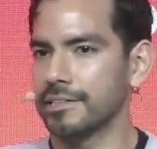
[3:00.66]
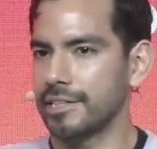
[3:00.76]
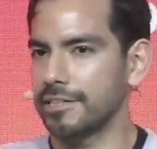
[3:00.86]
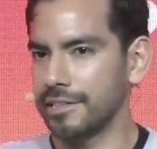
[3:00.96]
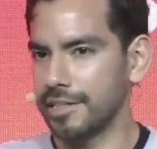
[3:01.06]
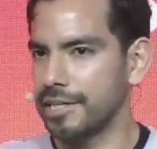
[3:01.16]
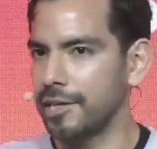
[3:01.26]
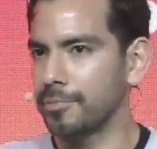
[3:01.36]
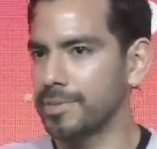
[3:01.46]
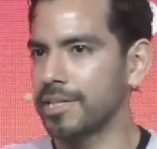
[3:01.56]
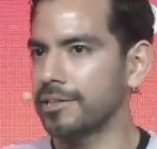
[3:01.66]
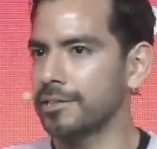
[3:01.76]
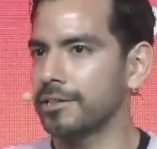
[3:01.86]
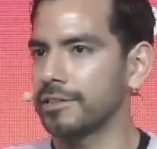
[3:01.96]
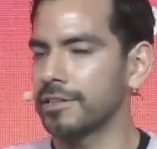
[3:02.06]
kind of help
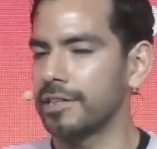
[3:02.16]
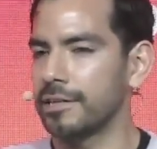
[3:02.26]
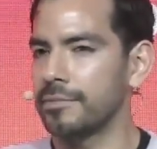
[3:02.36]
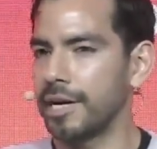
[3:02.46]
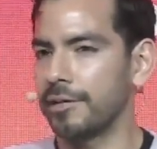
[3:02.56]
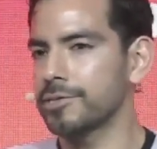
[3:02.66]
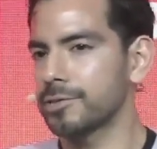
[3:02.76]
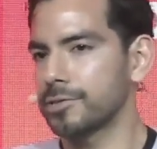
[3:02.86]
scale and also scale